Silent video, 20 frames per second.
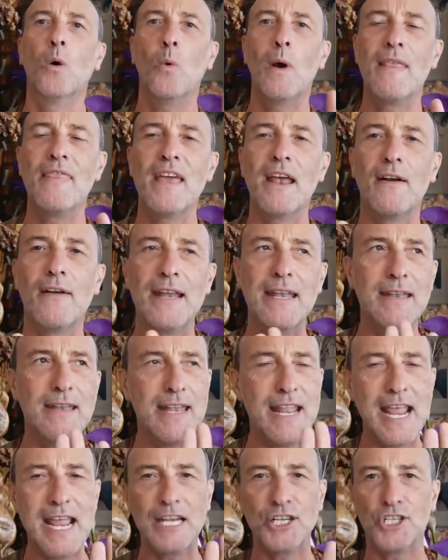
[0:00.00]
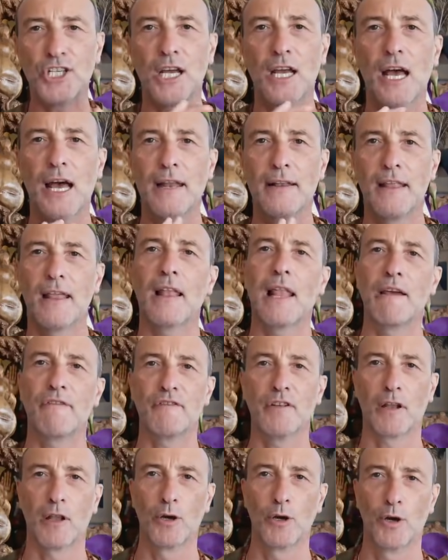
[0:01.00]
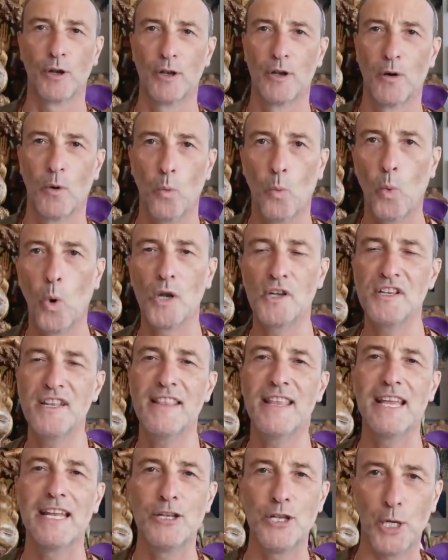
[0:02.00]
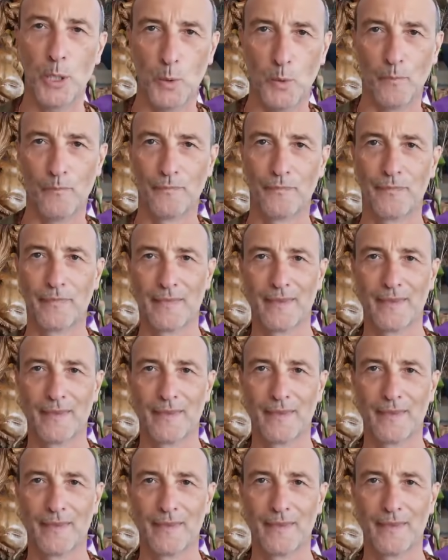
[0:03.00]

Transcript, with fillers: When they're in nature and they're left alone, what do they do?